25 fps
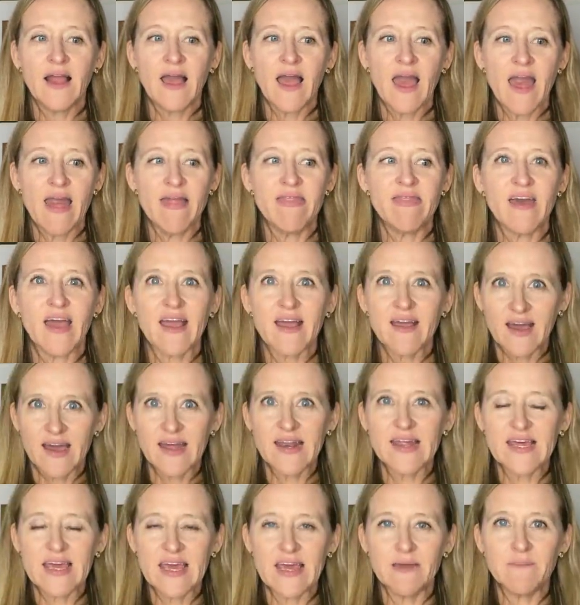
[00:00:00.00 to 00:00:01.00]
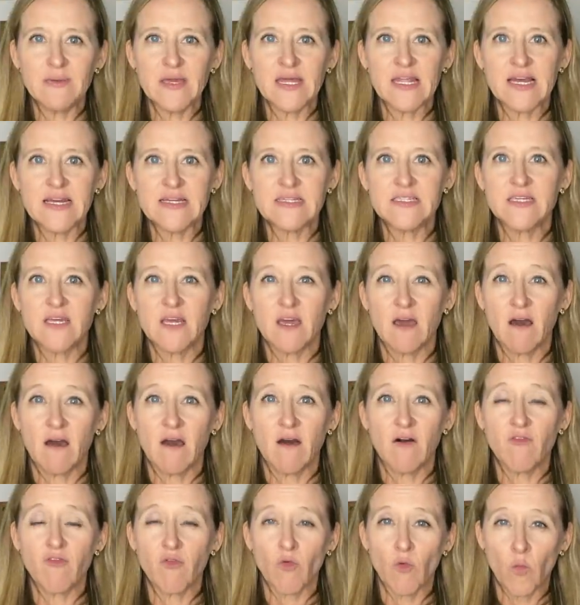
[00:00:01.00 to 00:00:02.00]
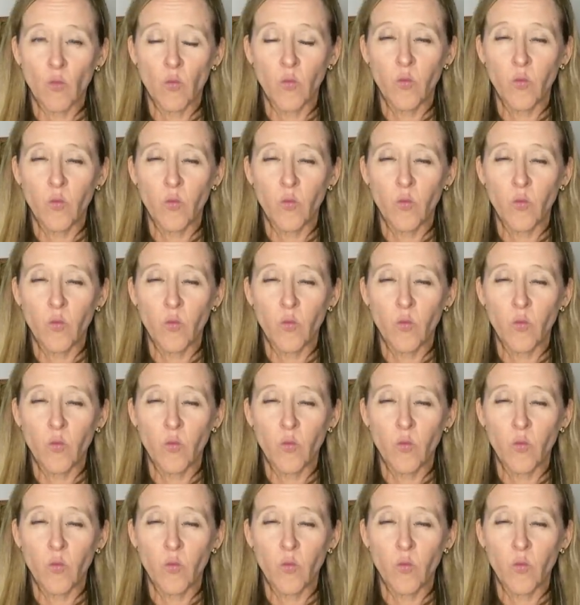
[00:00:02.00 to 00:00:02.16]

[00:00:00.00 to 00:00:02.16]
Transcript: And that kind of gave me an idea of